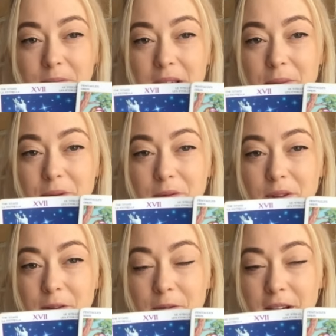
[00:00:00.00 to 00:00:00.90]
people in
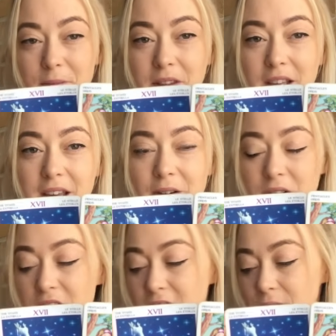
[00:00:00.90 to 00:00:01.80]
the family, or
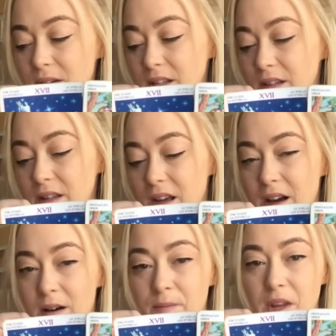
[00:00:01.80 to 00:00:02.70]
dealing with
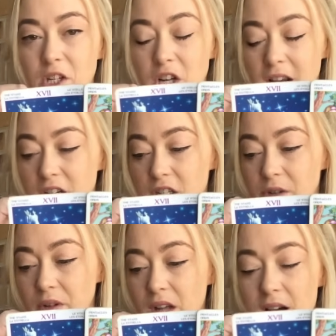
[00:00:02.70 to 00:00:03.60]
um, a change in
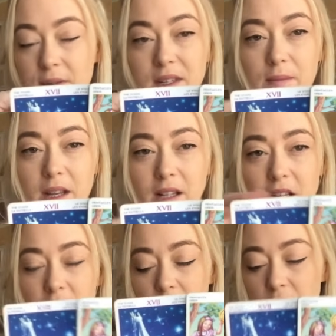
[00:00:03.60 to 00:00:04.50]
your life, something
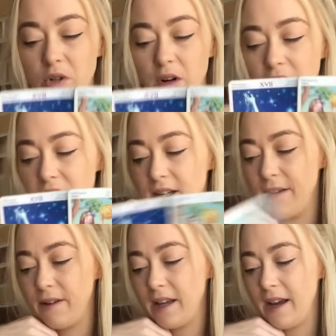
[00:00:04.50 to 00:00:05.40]
that you're trying to
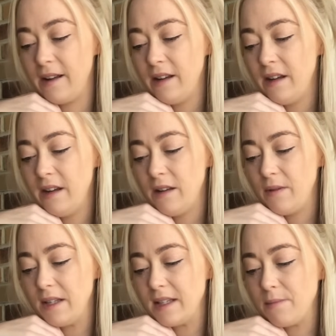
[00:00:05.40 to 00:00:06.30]
navigate
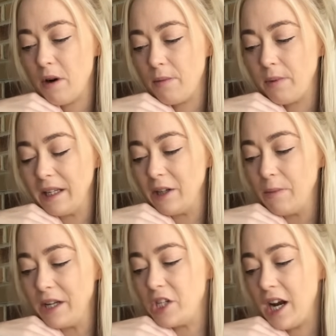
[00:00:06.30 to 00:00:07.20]
that's probably a little
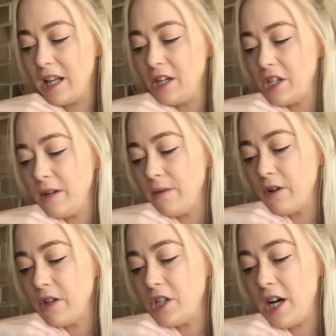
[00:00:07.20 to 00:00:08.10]
bit challenging. We've
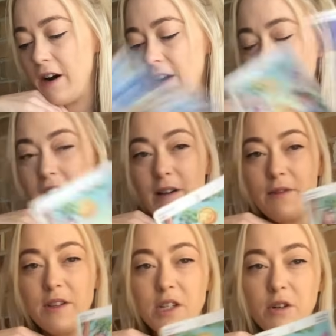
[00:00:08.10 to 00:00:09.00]
got the Chariot
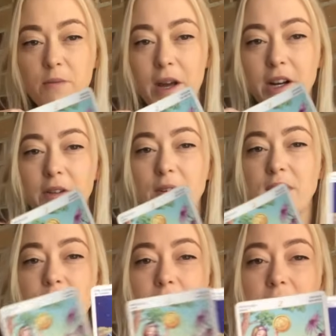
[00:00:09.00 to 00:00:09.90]
after the Two of Pentacles
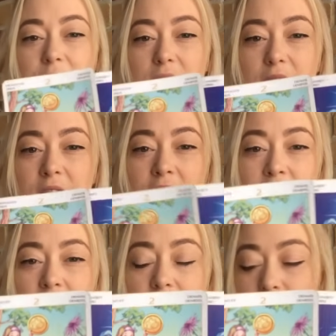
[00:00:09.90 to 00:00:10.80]
as well, so
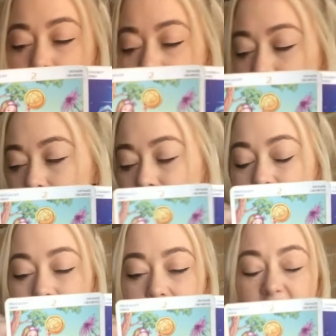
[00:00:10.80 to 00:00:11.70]
you're, bu you're
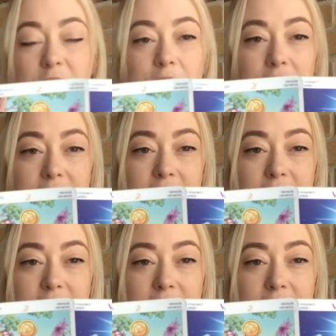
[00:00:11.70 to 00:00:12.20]
building your confidence